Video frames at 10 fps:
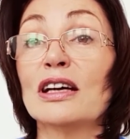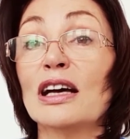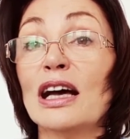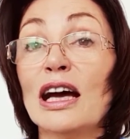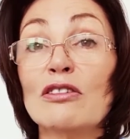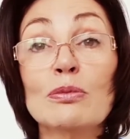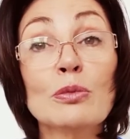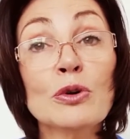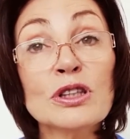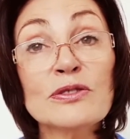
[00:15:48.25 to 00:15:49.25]
A
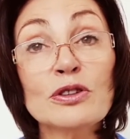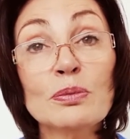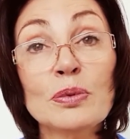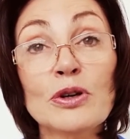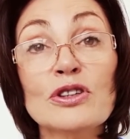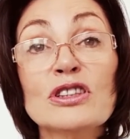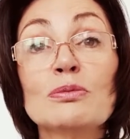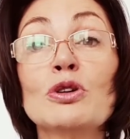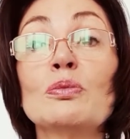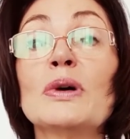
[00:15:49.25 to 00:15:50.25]
remorseful person will
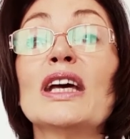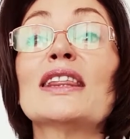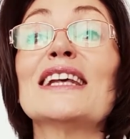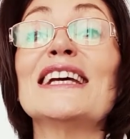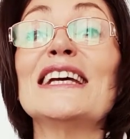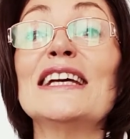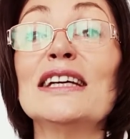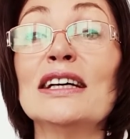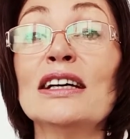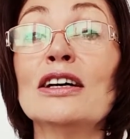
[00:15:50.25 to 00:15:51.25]
make
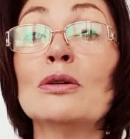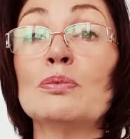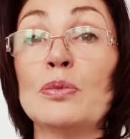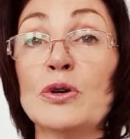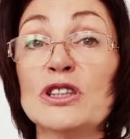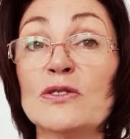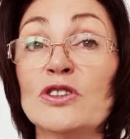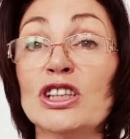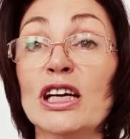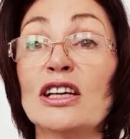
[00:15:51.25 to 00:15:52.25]
inner positive
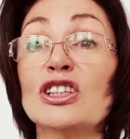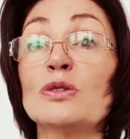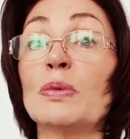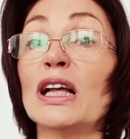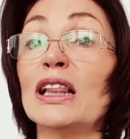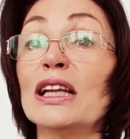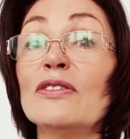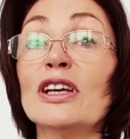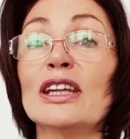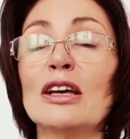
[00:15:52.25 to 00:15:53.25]
changes by living
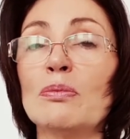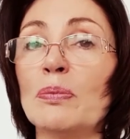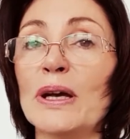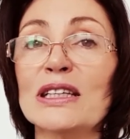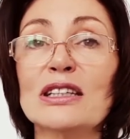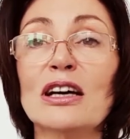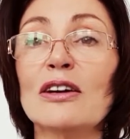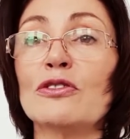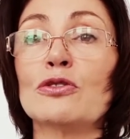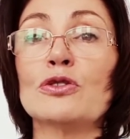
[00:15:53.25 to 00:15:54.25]
their best life
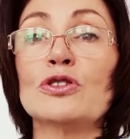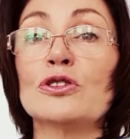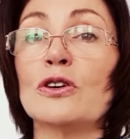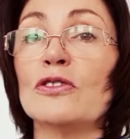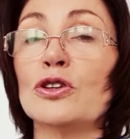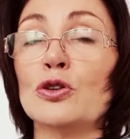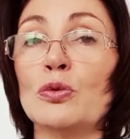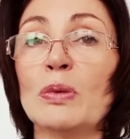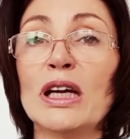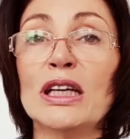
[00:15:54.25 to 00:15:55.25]
through serving
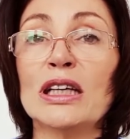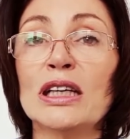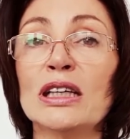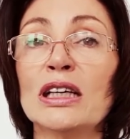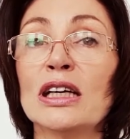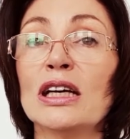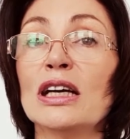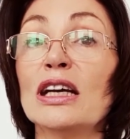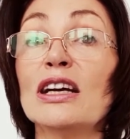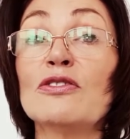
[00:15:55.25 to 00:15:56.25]
humanity.
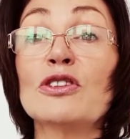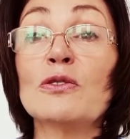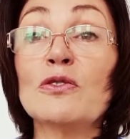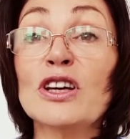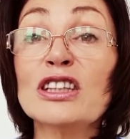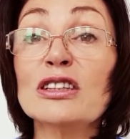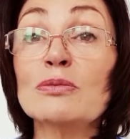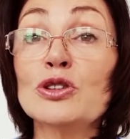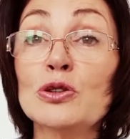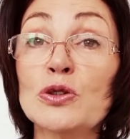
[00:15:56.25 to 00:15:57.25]
If the victim
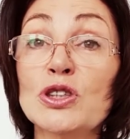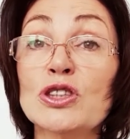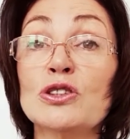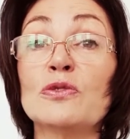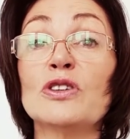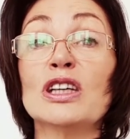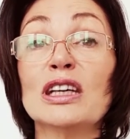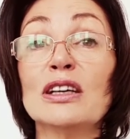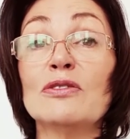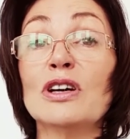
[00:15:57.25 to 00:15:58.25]
chooses to
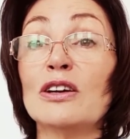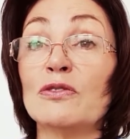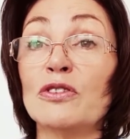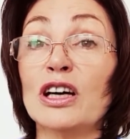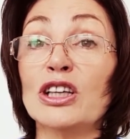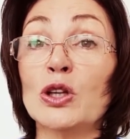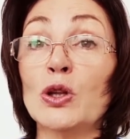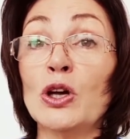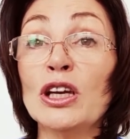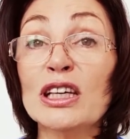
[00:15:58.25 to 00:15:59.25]
forgive and find a
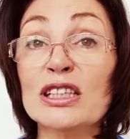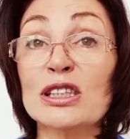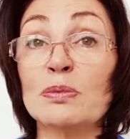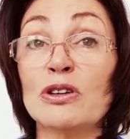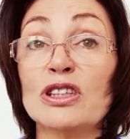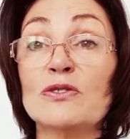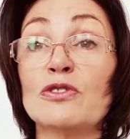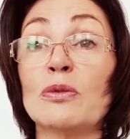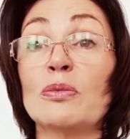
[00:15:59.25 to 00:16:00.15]
learning experience from the